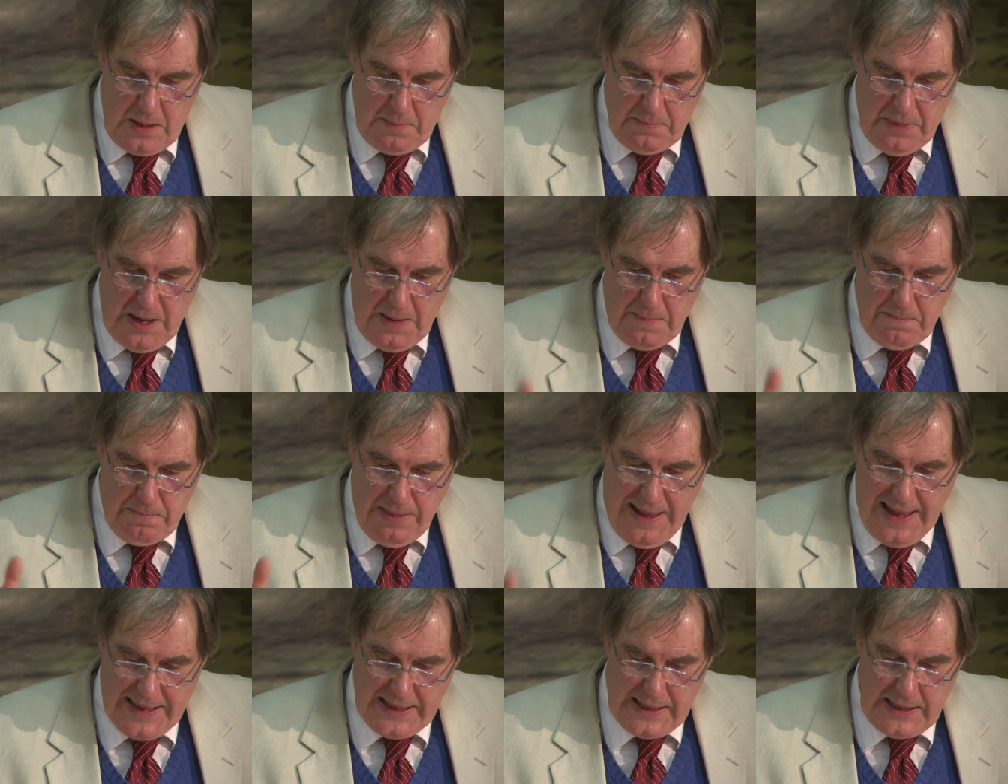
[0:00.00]
by
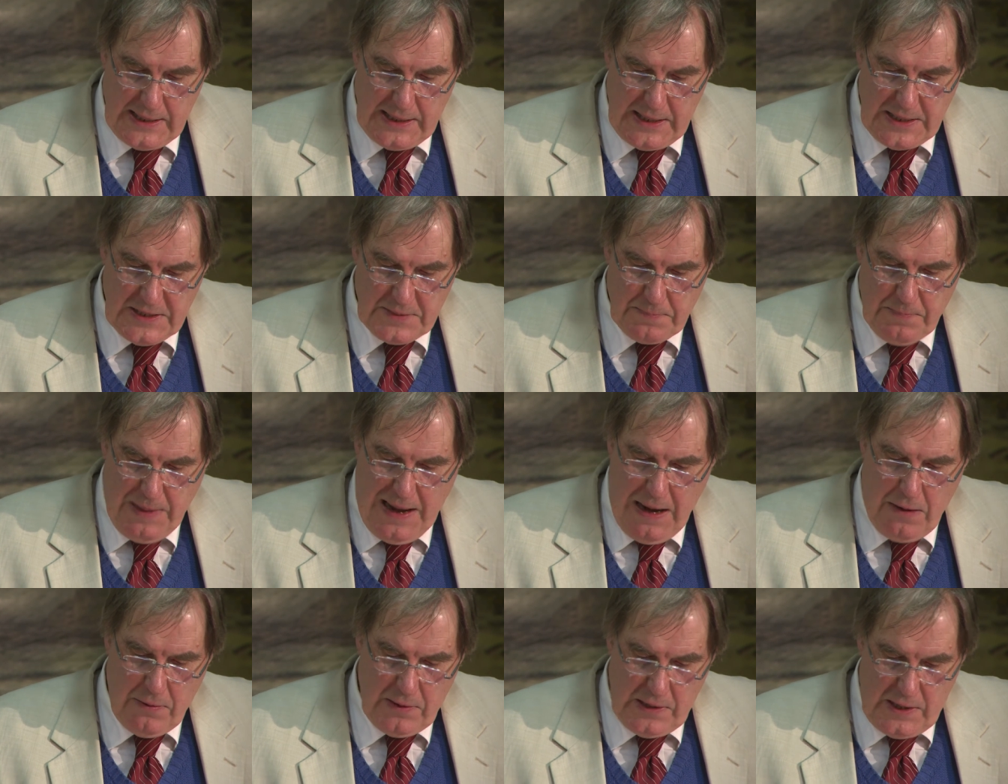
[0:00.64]
banging his
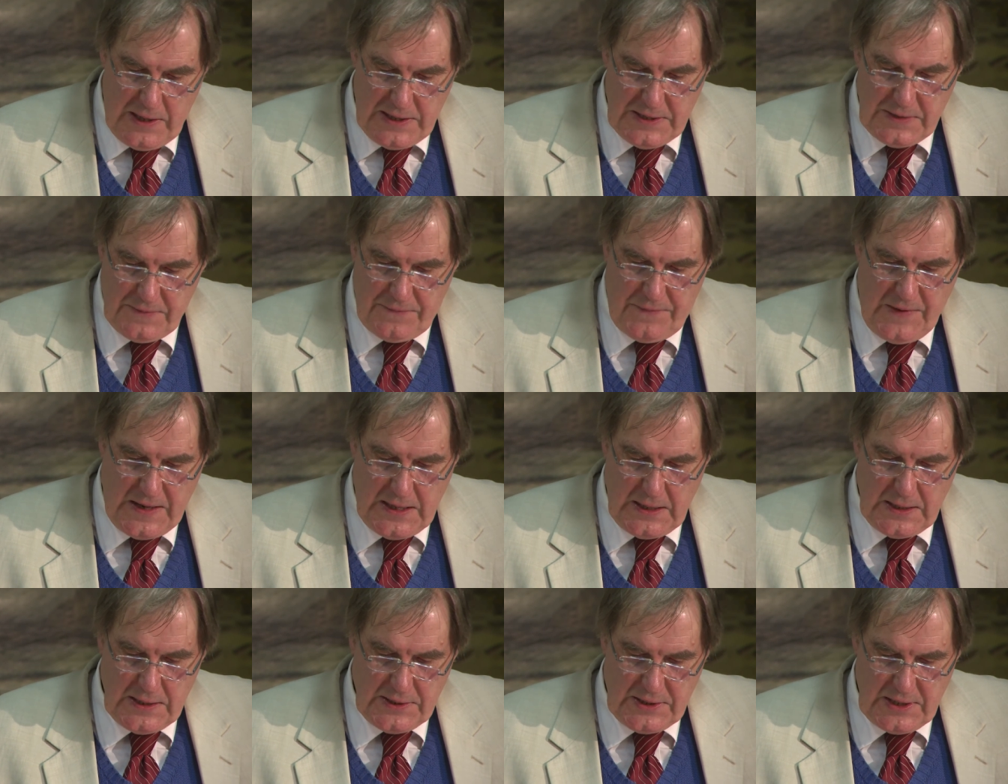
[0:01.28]
paralyzed
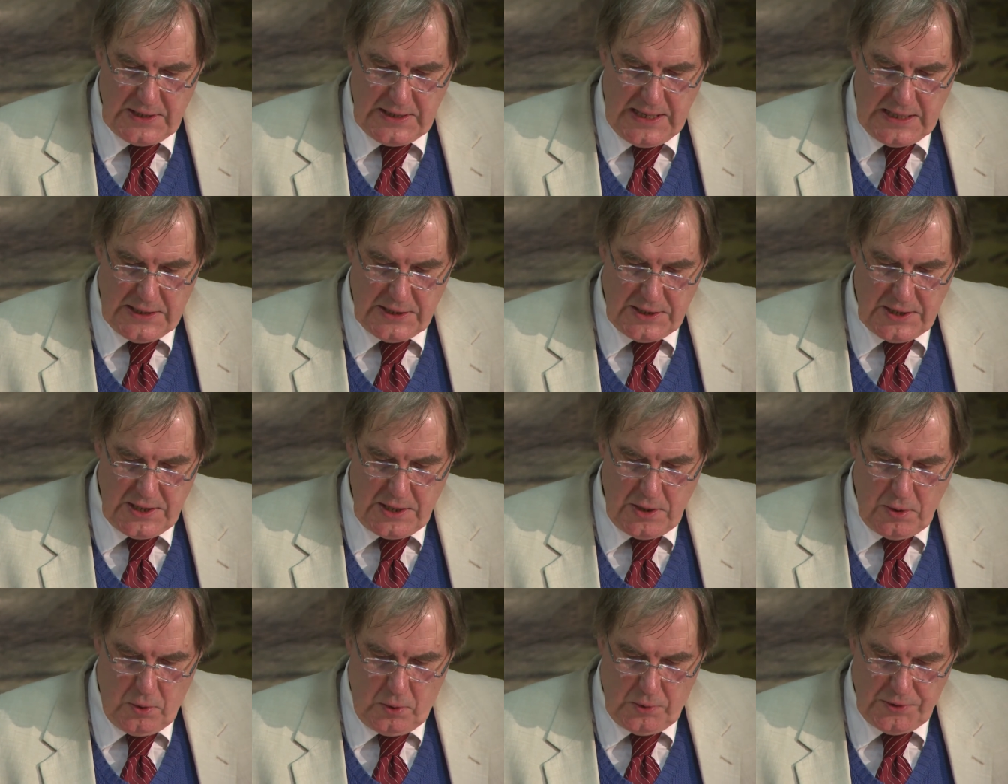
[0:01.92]
fingers
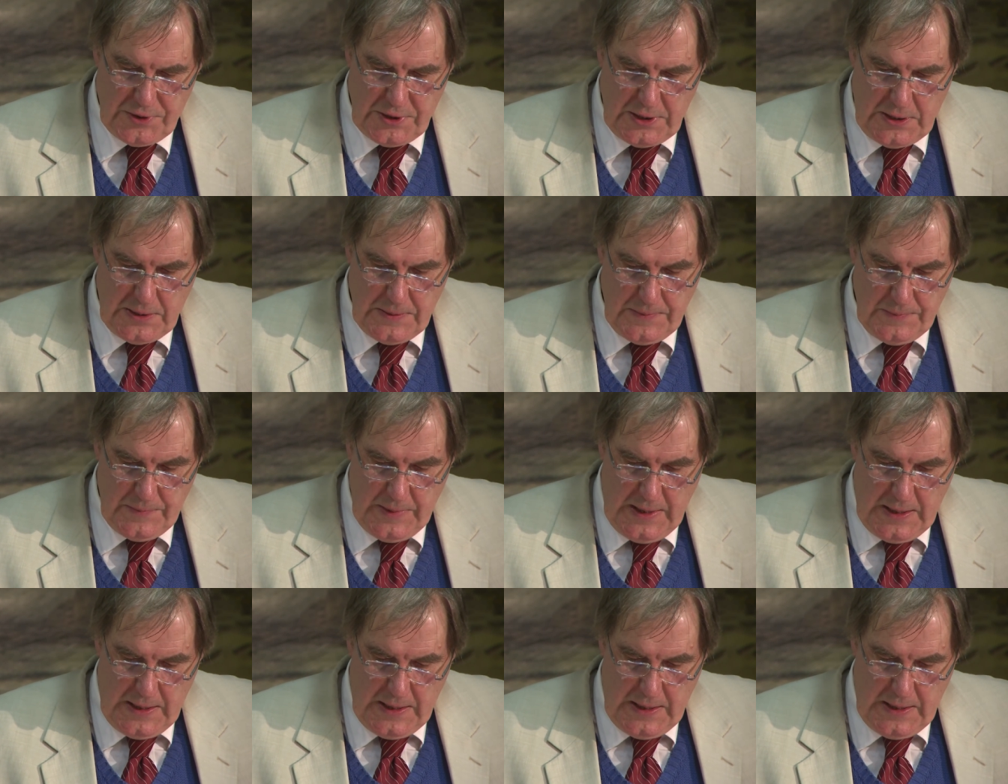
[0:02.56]
against the altar,